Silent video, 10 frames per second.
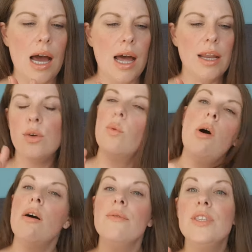And
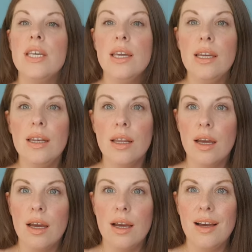what I've seen
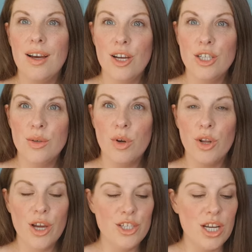her do
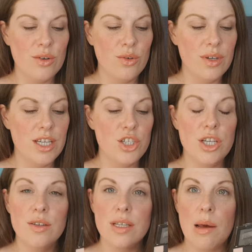on her channel is
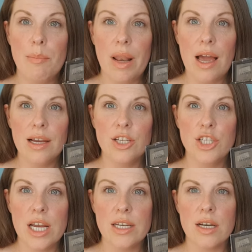use a black
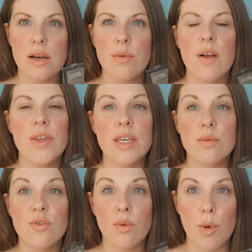shadow, I think it
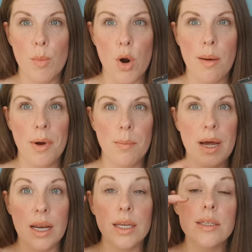was from a Primark
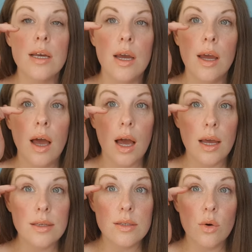palette,
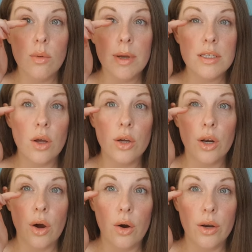as almost like
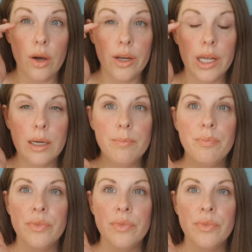an eyeliner.